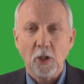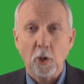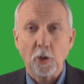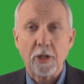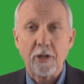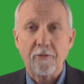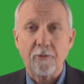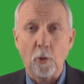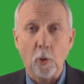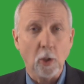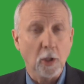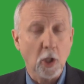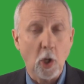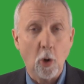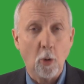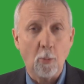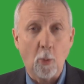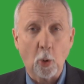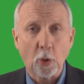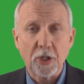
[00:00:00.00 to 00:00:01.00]
Looking for
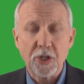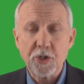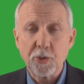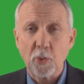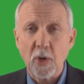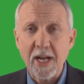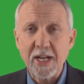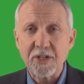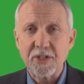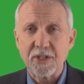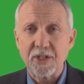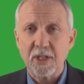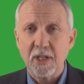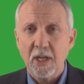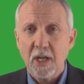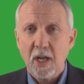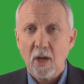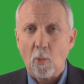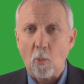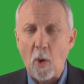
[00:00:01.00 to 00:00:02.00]
low mortgage rates?
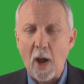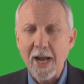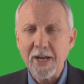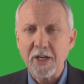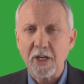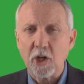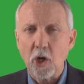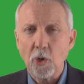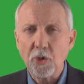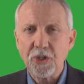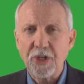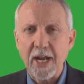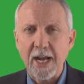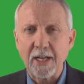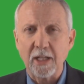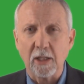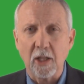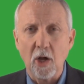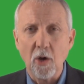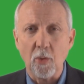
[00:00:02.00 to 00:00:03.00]
Why
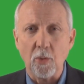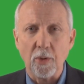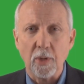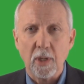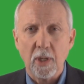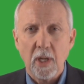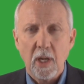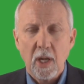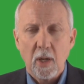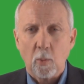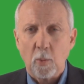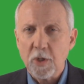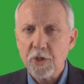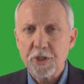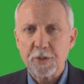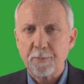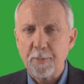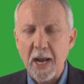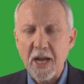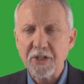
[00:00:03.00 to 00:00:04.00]
negotiate a loan? We're
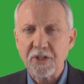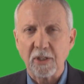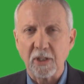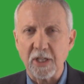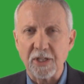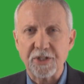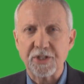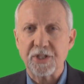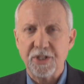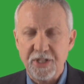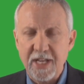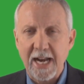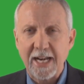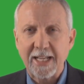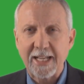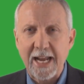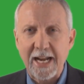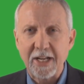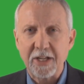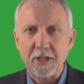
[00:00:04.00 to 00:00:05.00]
specialists
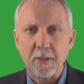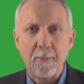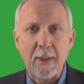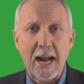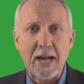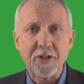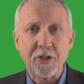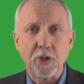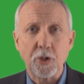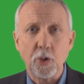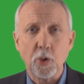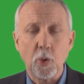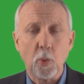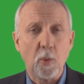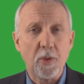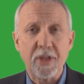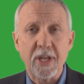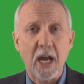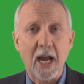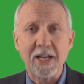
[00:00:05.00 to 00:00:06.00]
dedicated to matching you
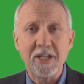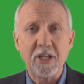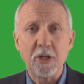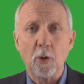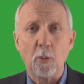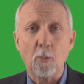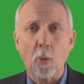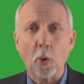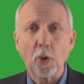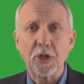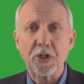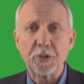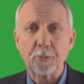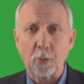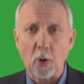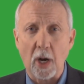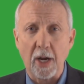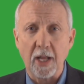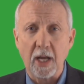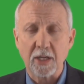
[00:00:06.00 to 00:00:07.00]
with the ideal mortgage
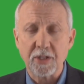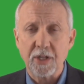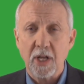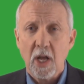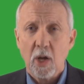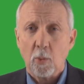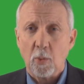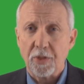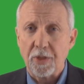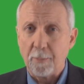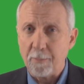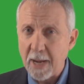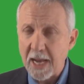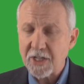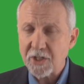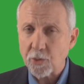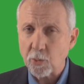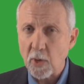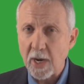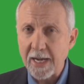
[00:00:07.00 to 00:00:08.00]
product with the
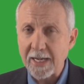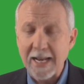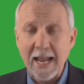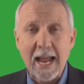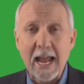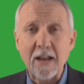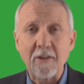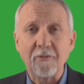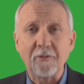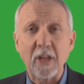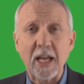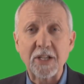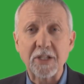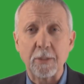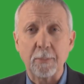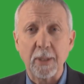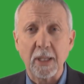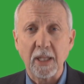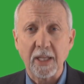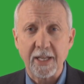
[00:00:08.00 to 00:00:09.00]
best rate and
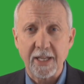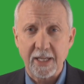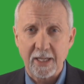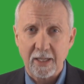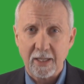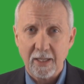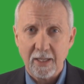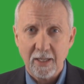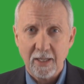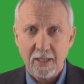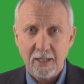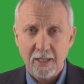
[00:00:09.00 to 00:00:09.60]
flexibility.